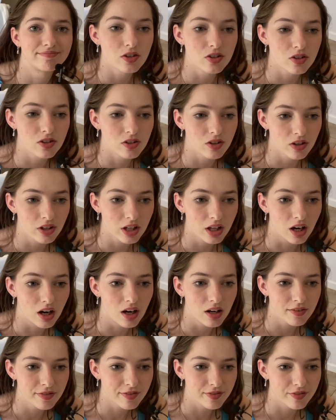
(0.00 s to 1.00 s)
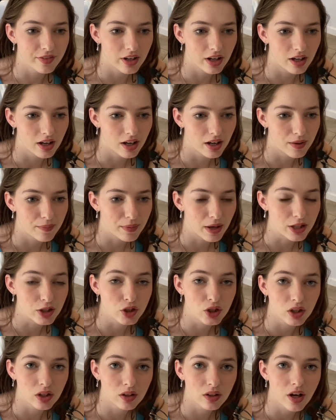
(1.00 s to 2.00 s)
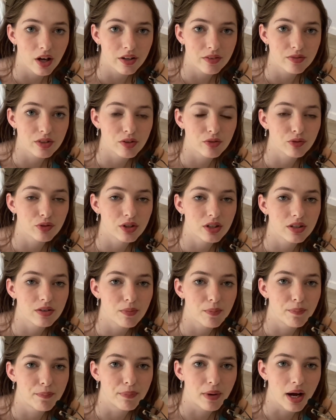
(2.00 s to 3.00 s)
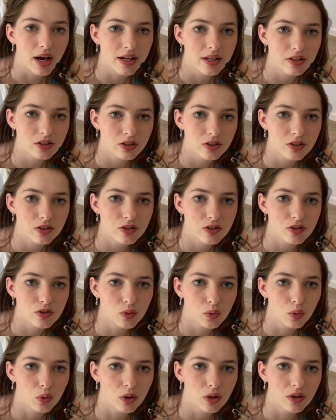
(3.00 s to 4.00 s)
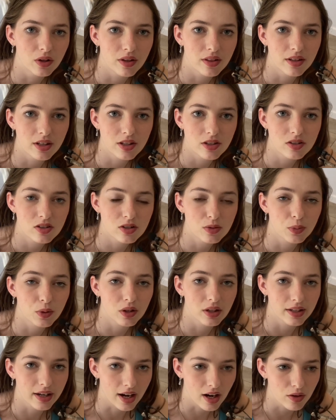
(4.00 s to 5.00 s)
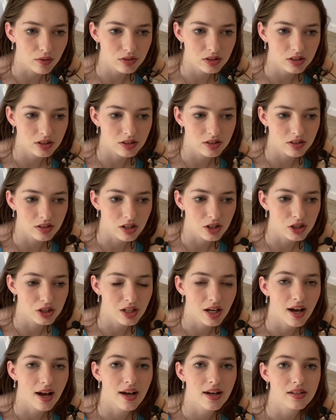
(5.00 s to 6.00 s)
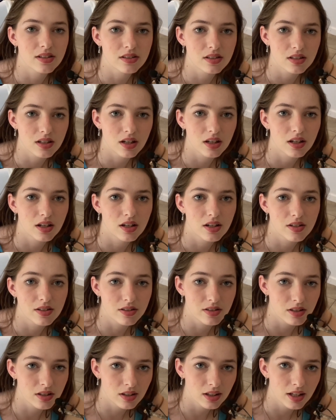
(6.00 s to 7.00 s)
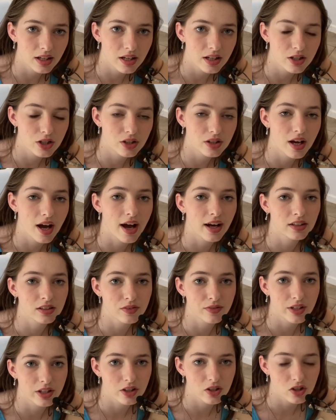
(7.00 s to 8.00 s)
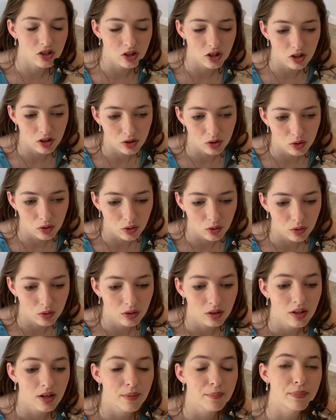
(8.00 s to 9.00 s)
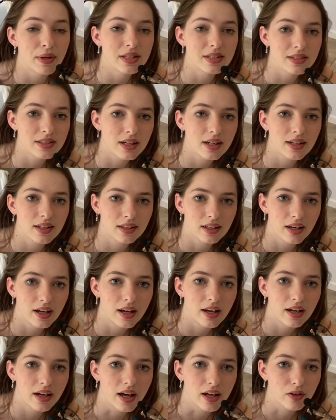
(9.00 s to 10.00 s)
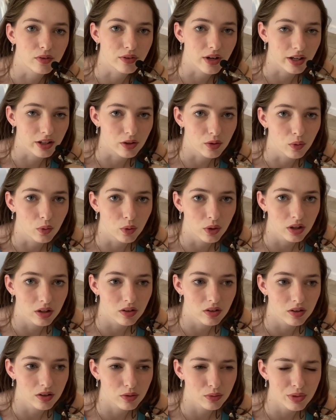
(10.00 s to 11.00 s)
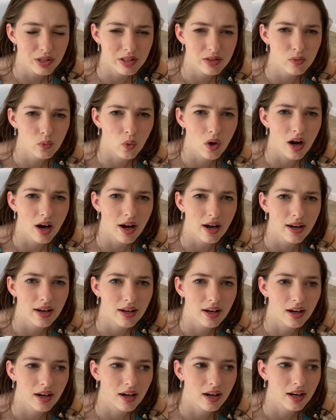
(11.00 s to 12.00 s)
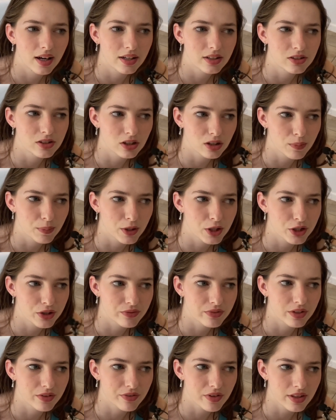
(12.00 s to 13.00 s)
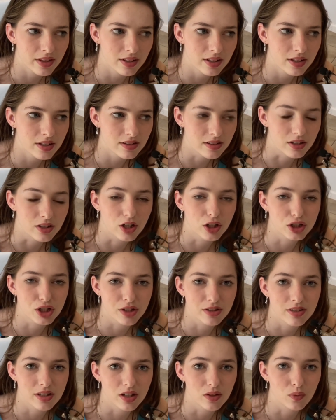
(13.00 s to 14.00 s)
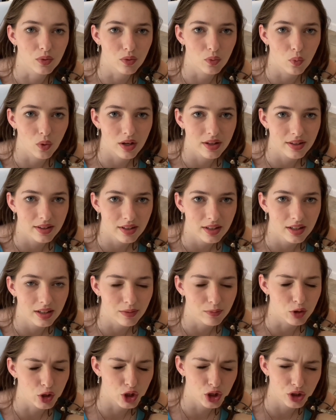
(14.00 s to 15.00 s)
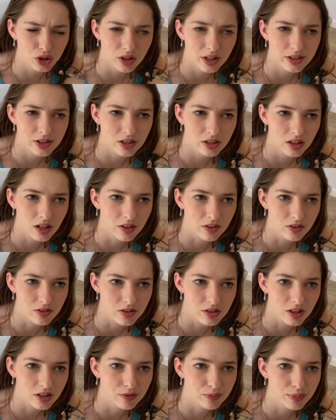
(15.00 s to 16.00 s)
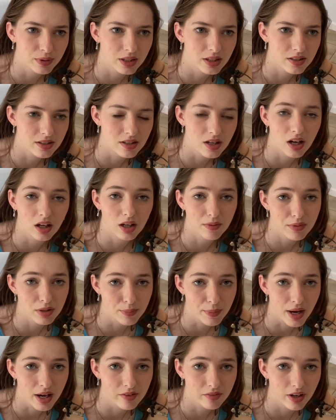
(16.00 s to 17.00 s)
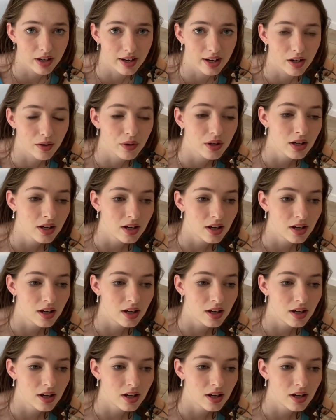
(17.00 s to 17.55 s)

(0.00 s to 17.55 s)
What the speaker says: Starting off, I took a lot of different binders or things to pull it out, such as zeolite, activated charcoal, bentonite clay, and oregano oil. The reason why I took a bunch of different things and not just sticking with one thing, I'm sure I took other stuff, but it's not coming to mind right now.